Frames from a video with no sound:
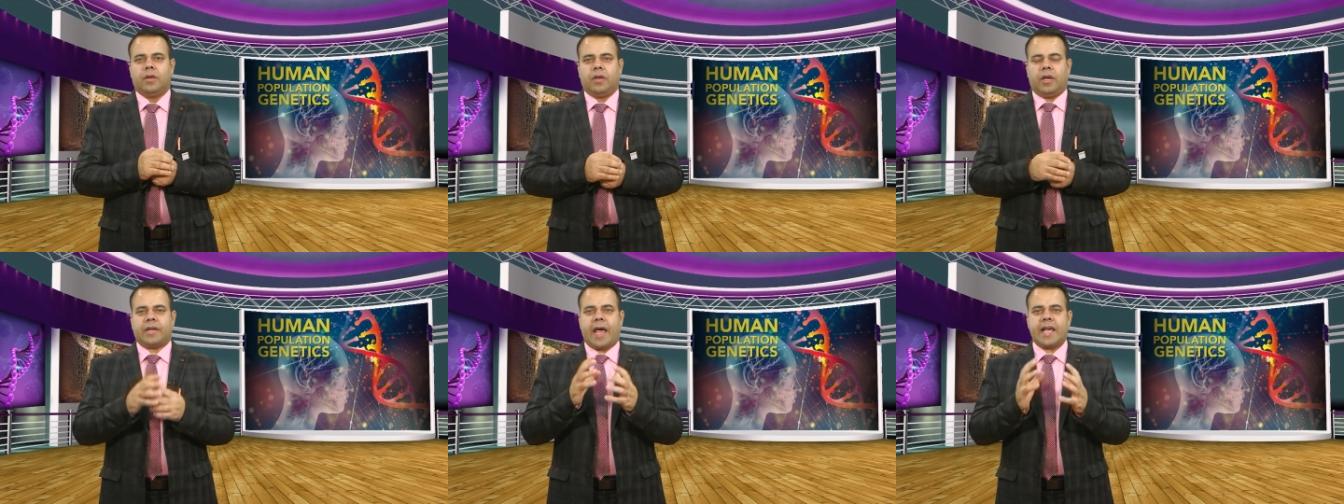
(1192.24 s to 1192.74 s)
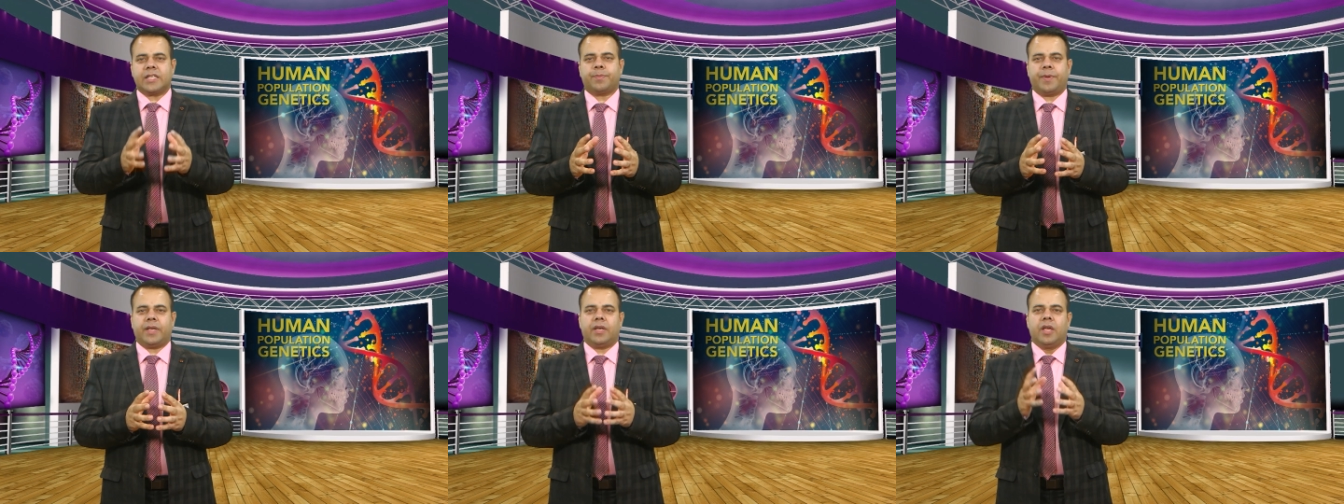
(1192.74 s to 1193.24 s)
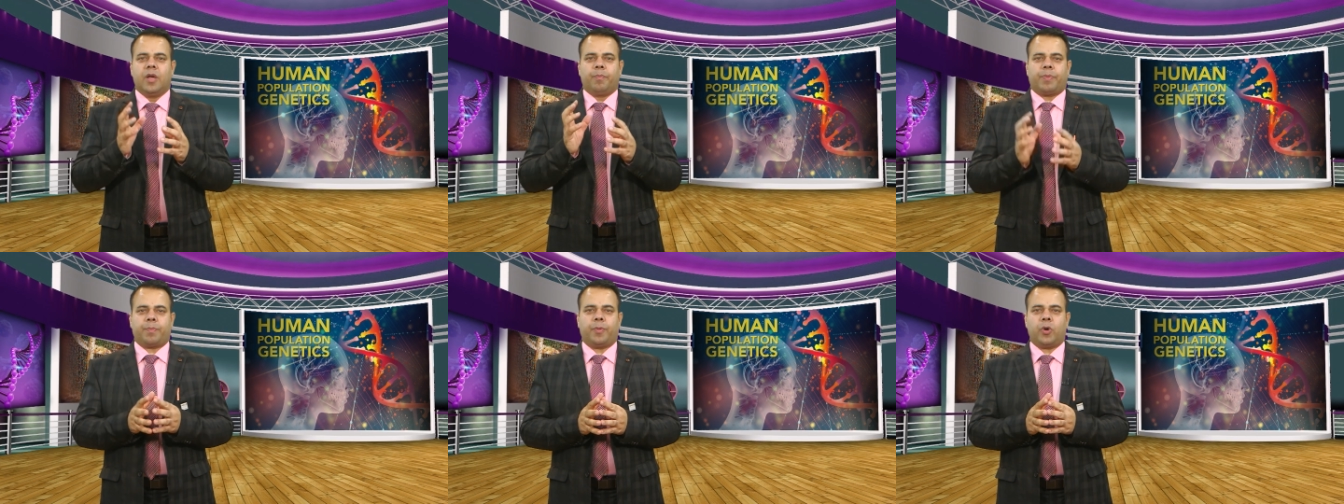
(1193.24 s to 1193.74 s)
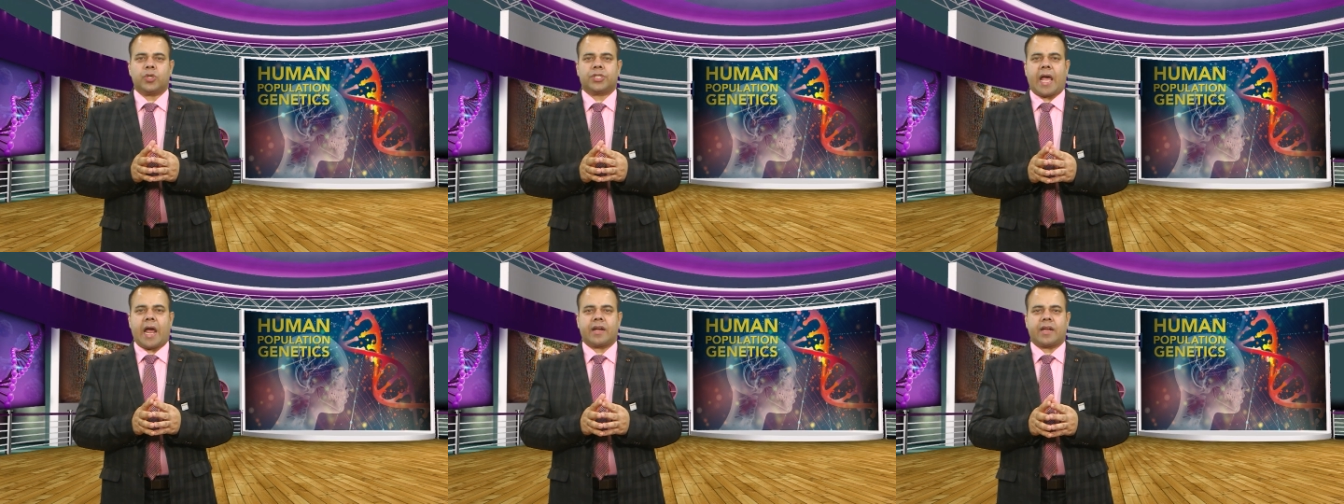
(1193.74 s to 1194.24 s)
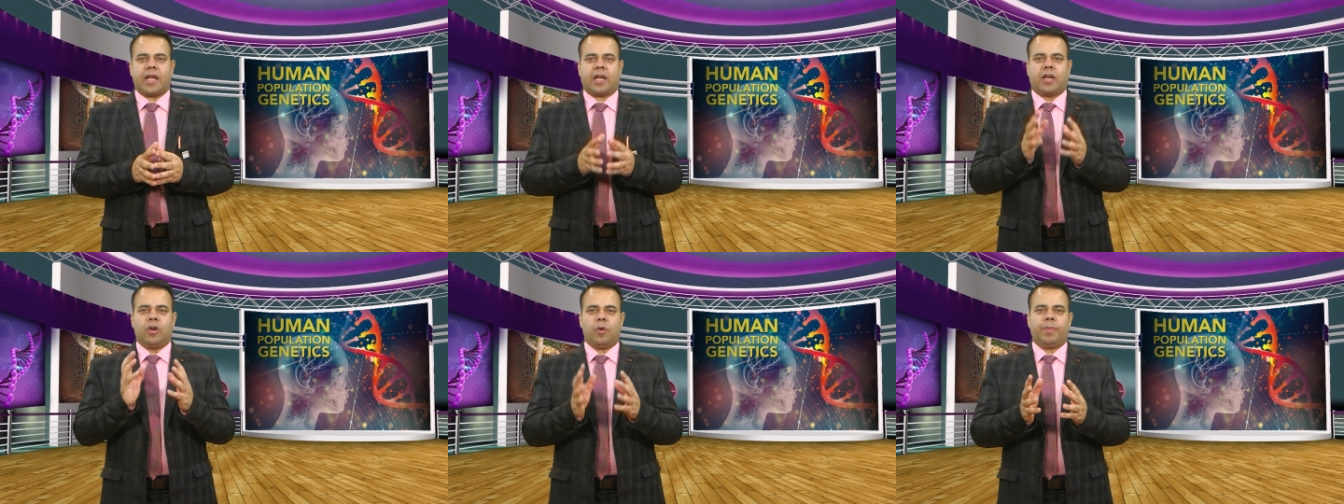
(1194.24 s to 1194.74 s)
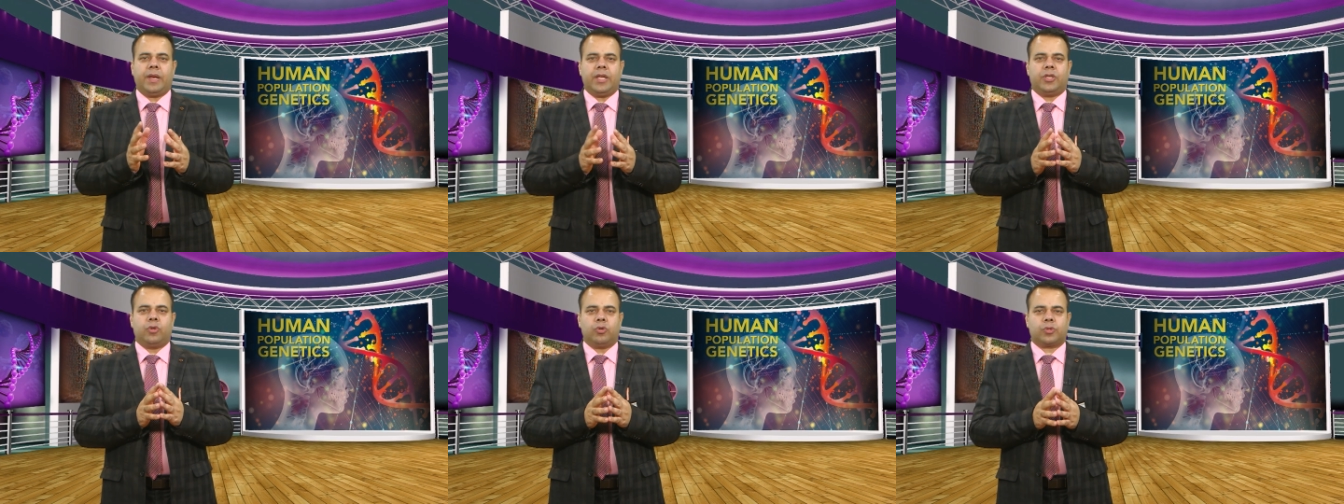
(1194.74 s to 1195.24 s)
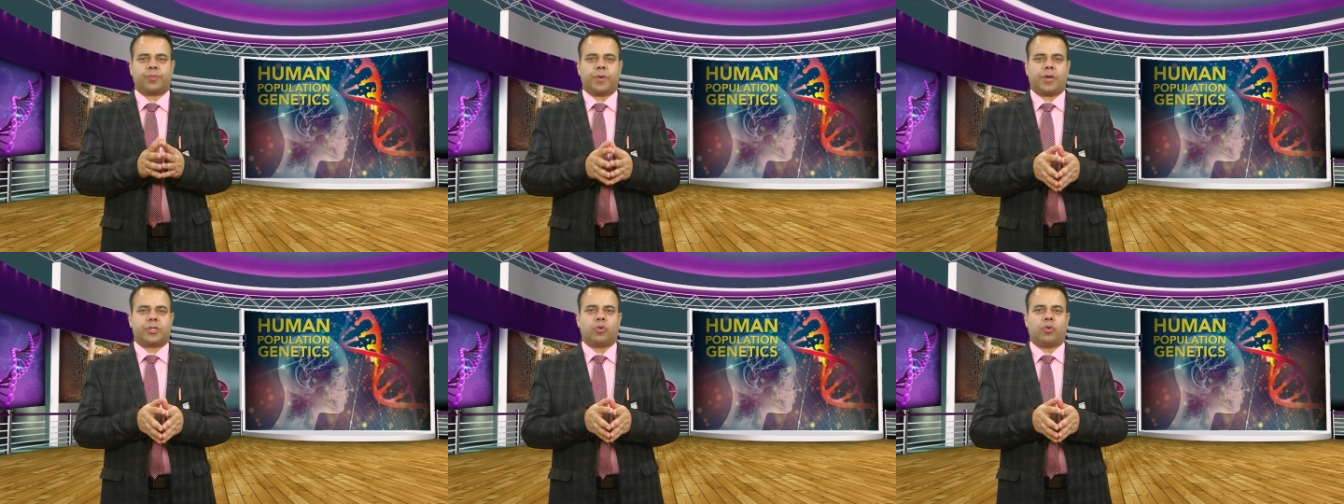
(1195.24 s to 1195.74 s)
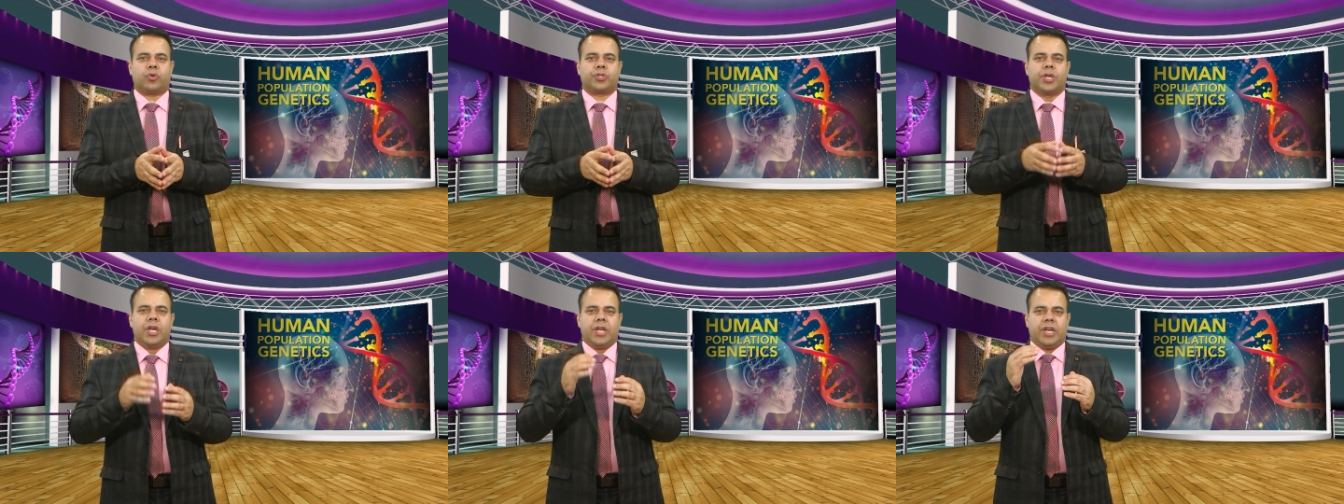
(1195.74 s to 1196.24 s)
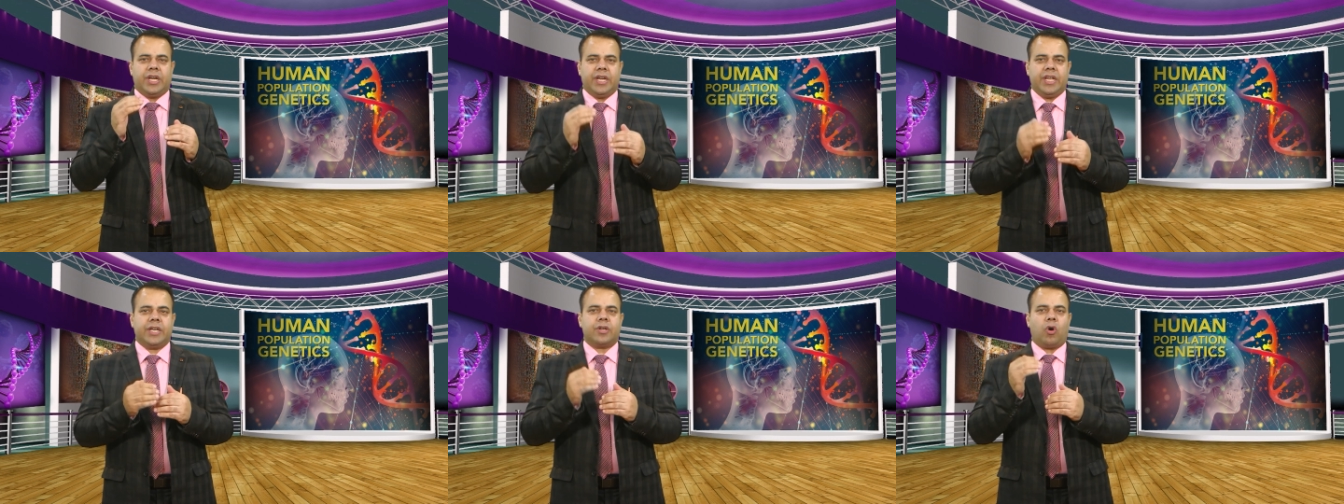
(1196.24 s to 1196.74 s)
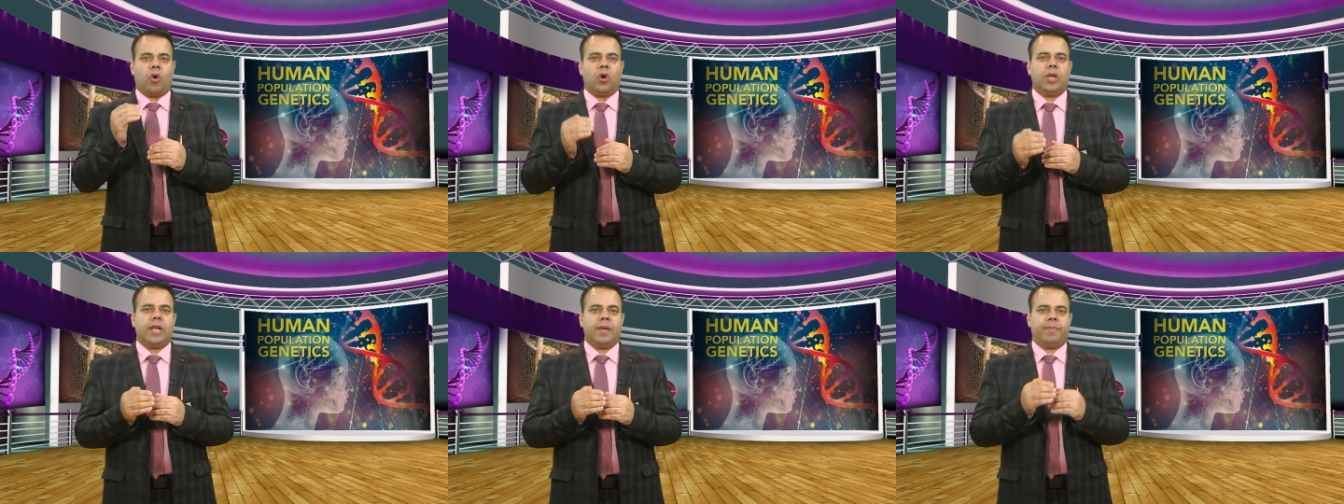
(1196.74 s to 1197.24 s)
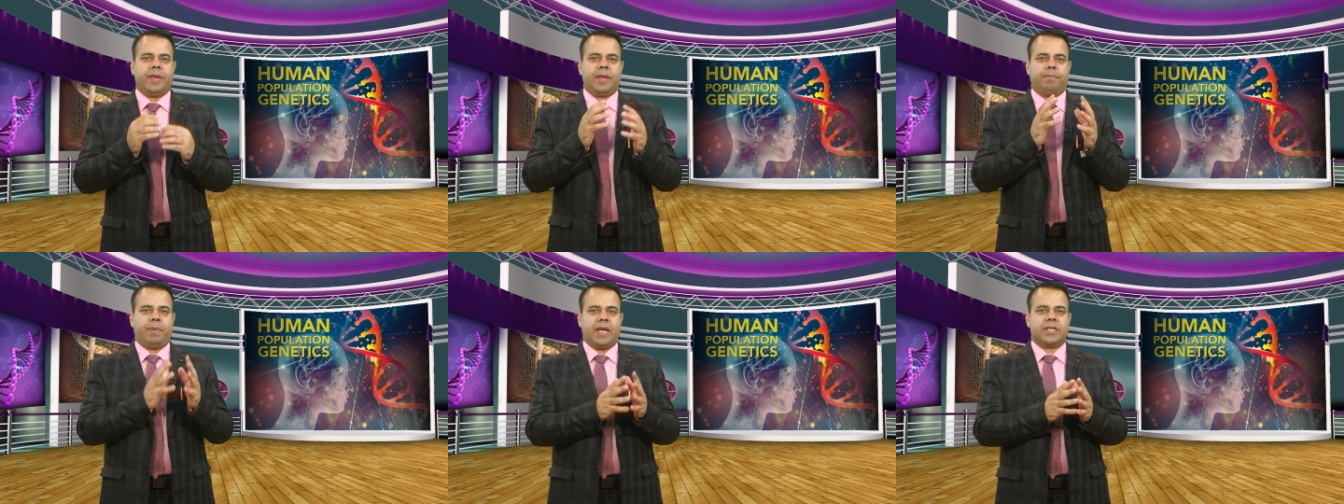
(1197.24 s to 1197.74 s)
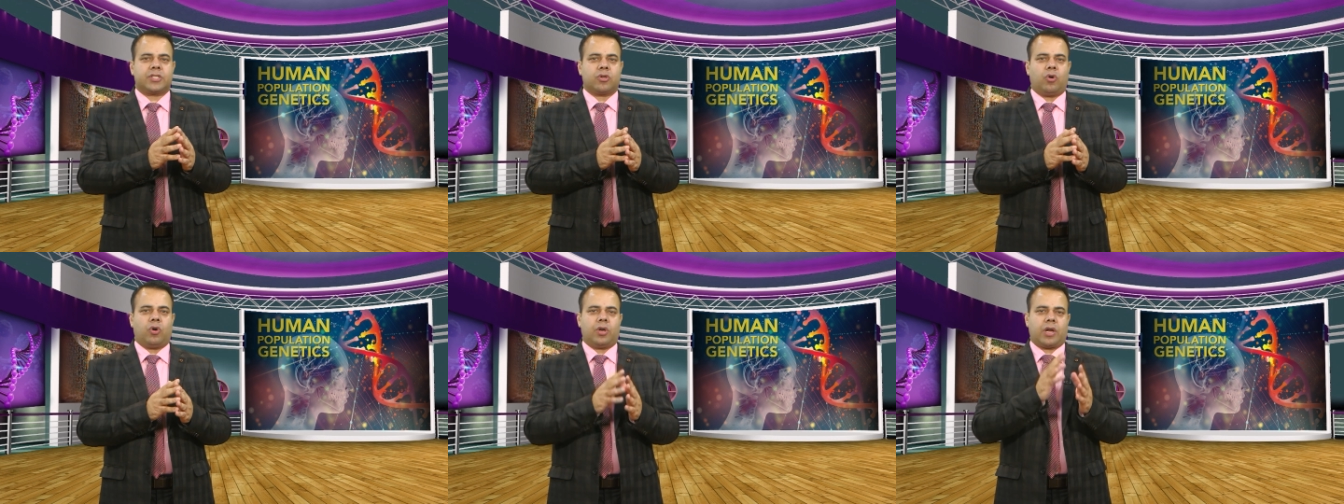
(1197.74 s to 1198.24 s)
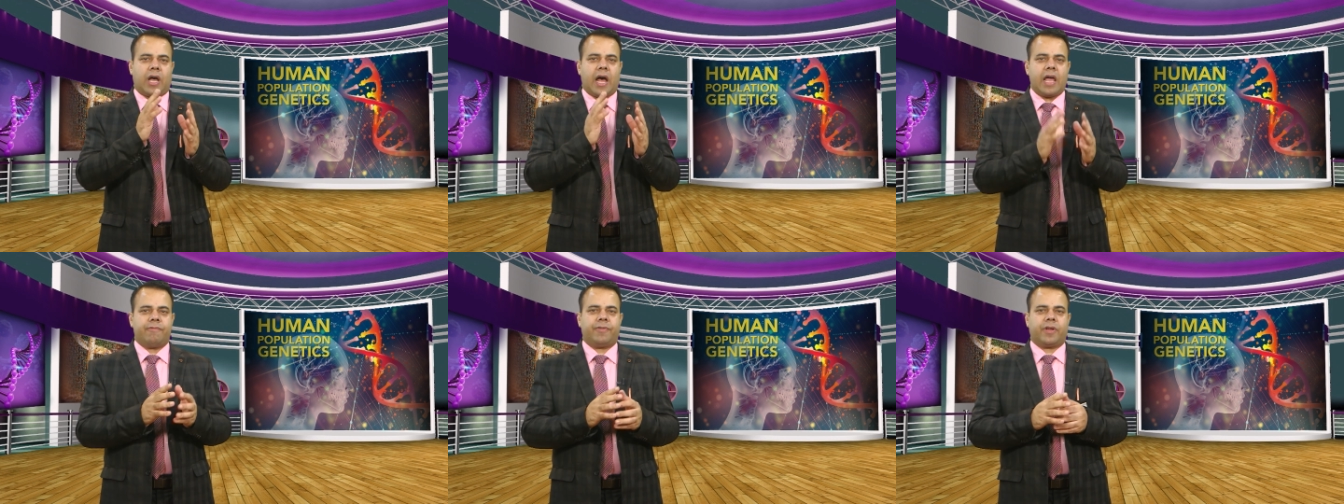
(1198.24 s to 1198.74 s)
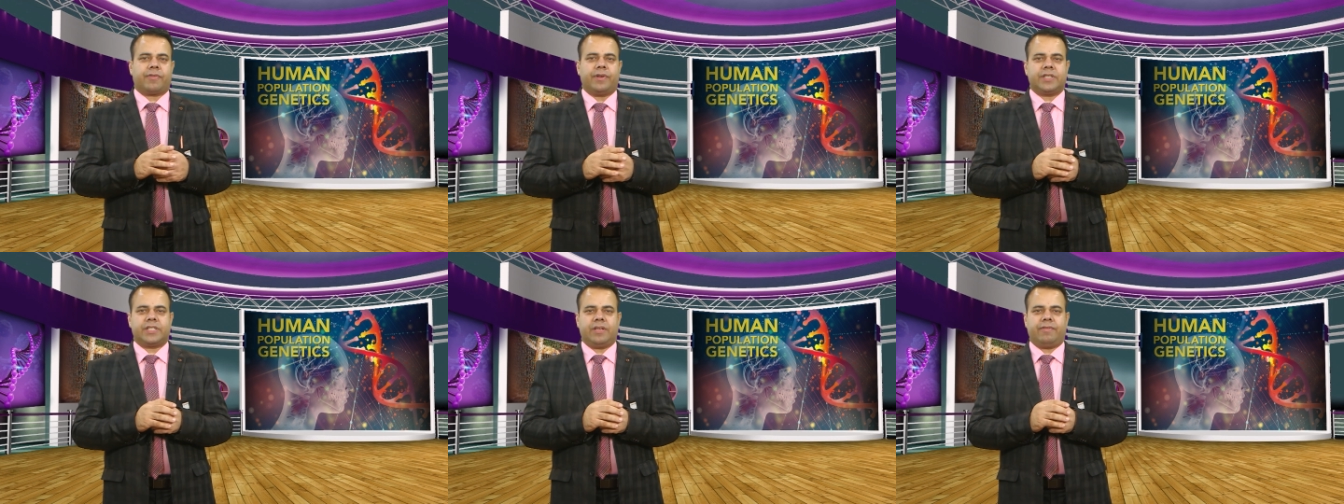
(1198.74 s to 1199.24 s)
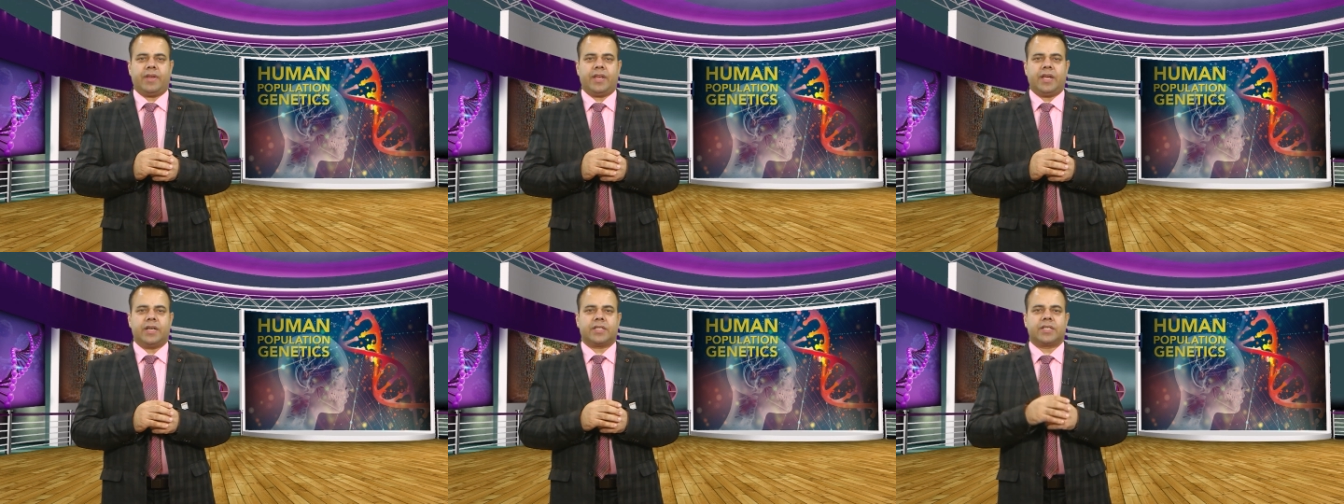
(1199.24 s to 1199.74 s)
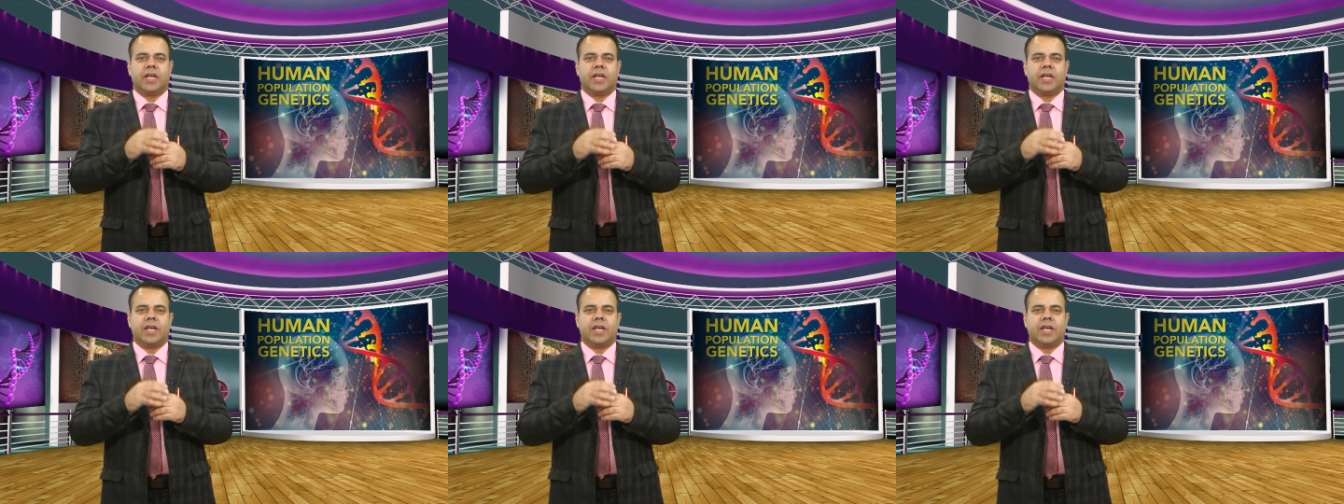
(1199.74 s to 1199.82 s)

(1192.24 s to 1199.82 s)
It has been proposed that a globally useful resource need only be based on high-frequency variants